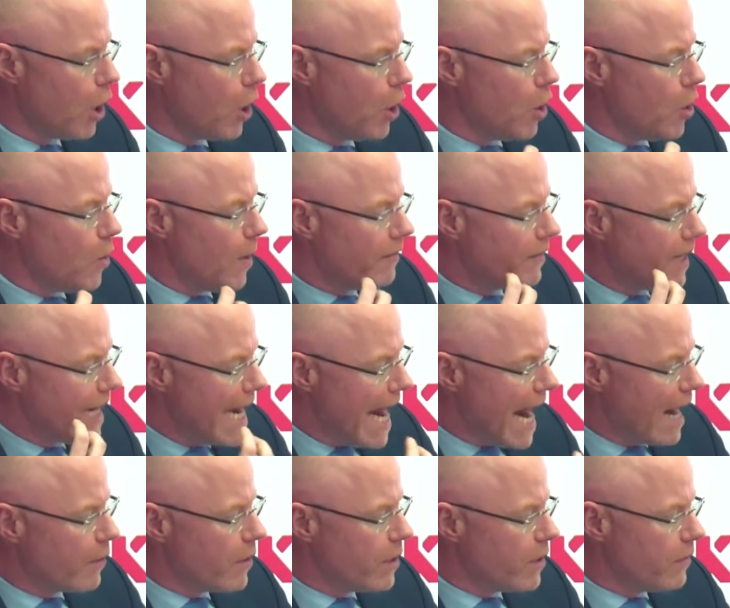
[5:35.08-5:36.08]
who have a
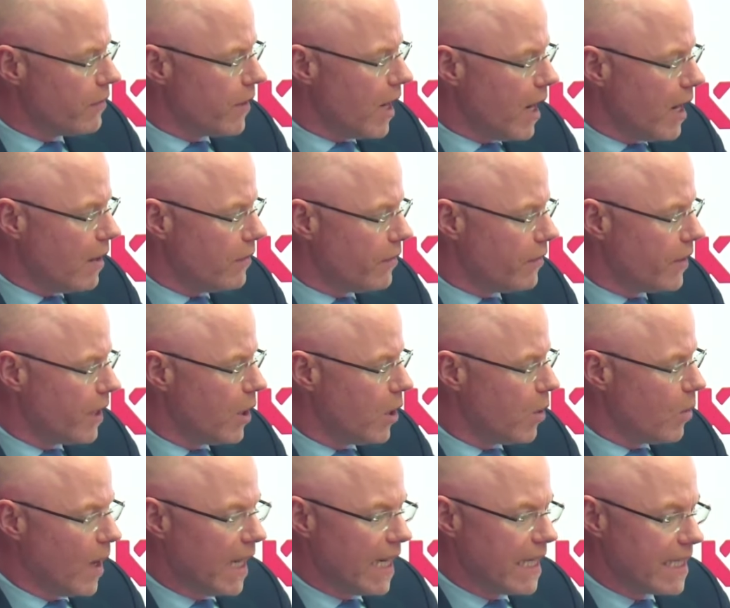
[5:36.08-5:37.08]
narrative of,
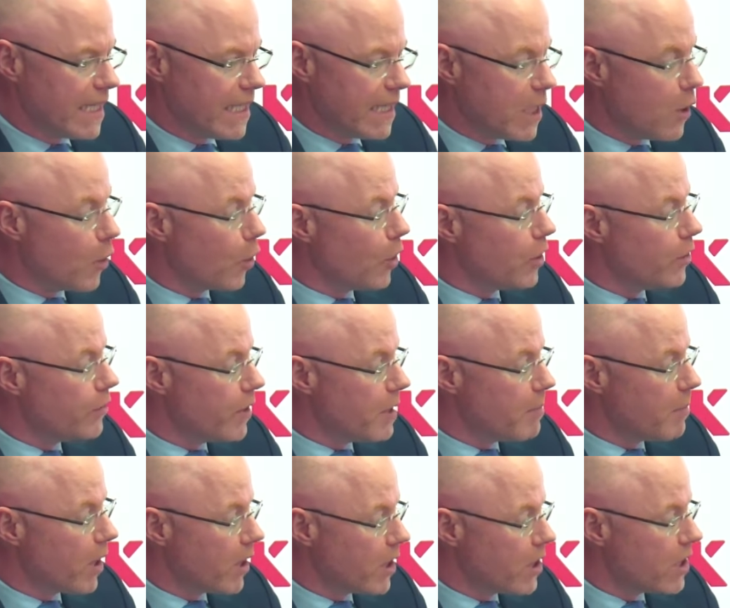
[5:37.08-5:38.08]
well, it is the ordinary
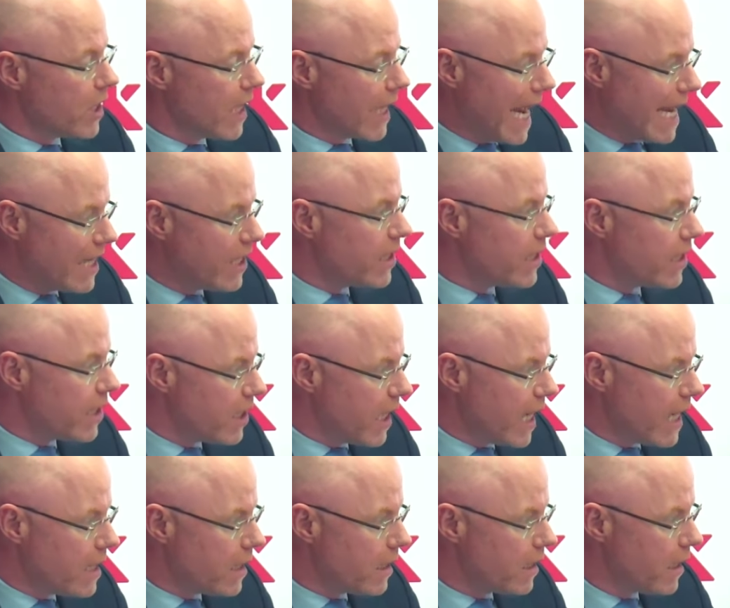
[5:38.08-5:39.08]
person against the
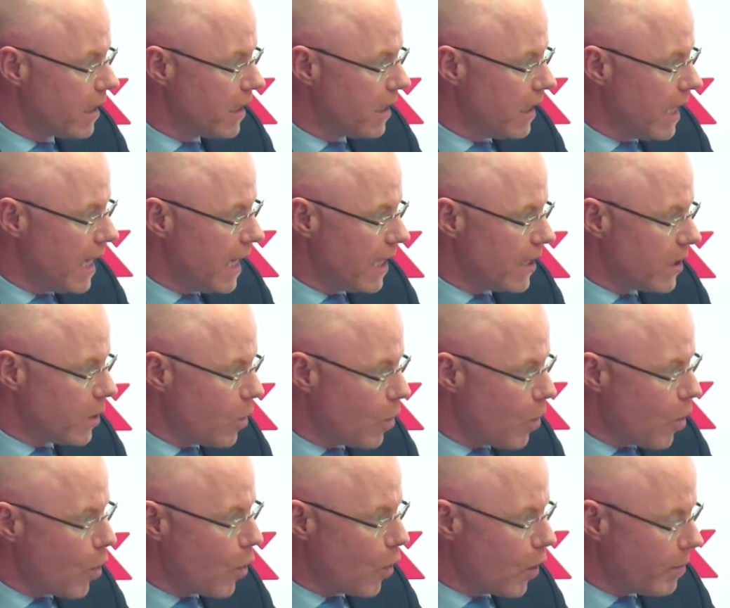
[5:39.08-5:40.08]
state. It is a
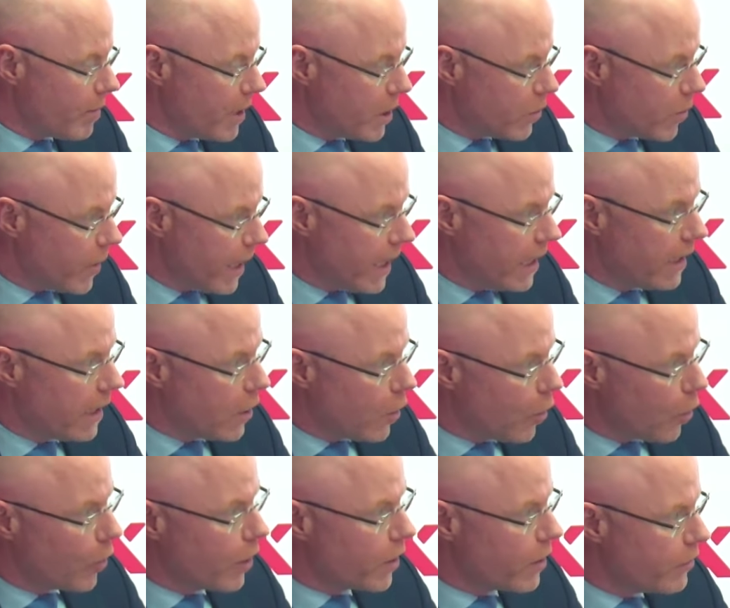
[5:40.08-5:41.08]
war between the
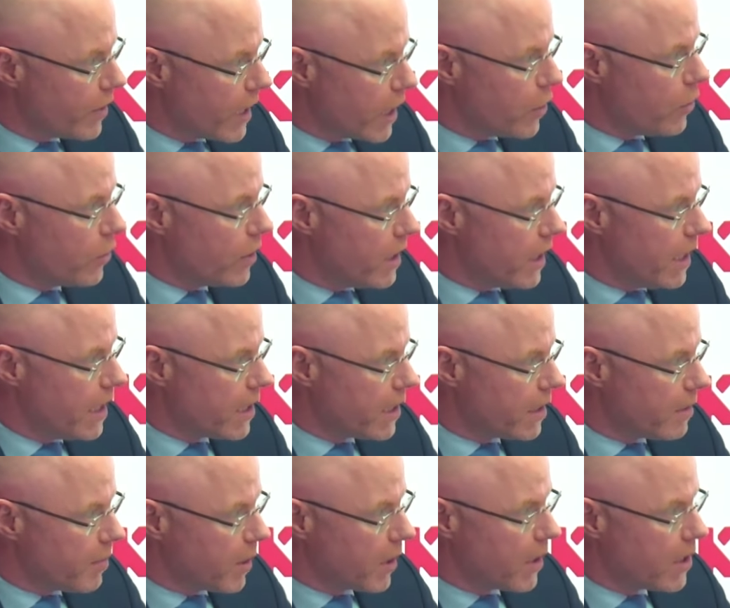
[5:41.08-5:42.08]
ordinary, good,
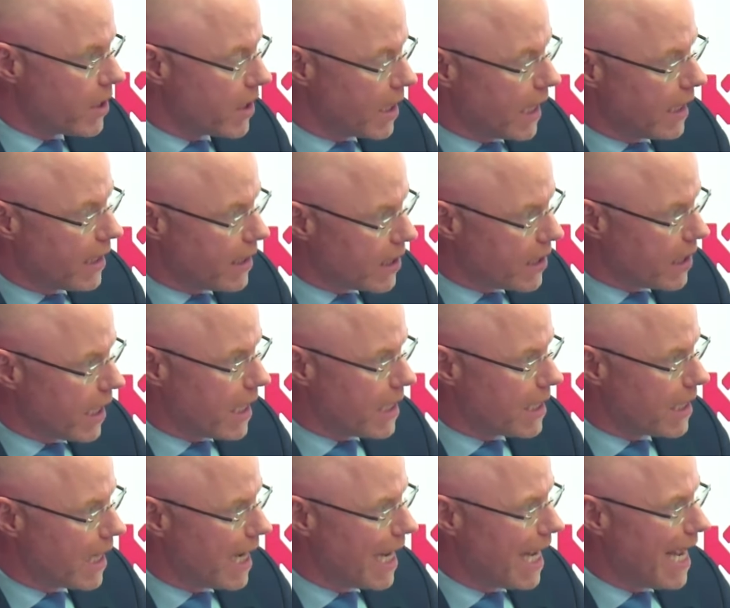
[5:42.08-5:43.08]
decent person and the
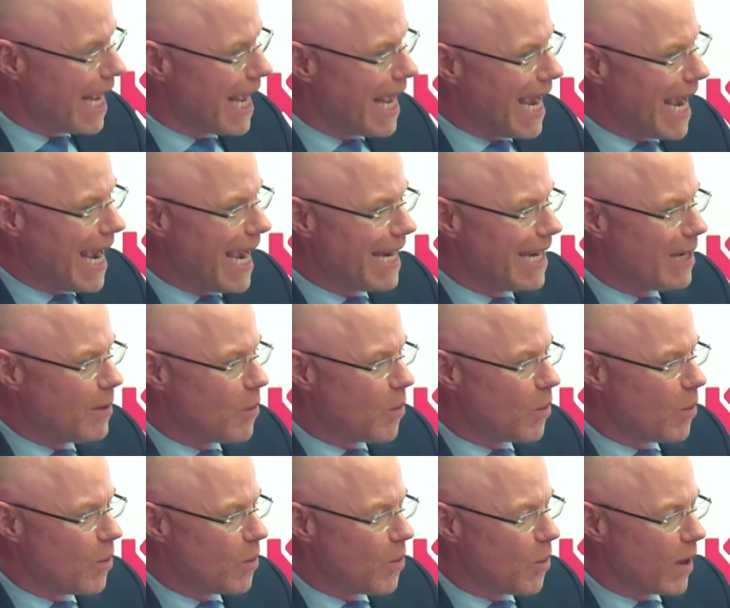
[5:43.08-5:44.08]
state. And
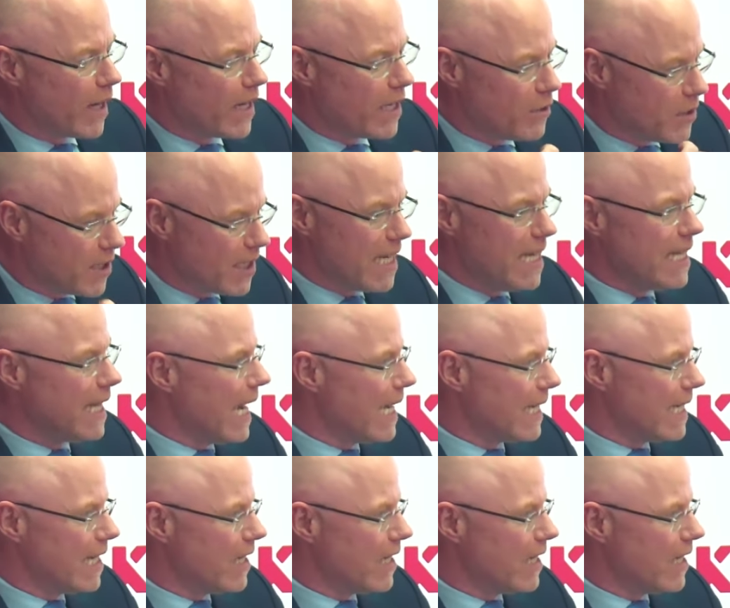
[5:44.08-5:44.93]
where you see that,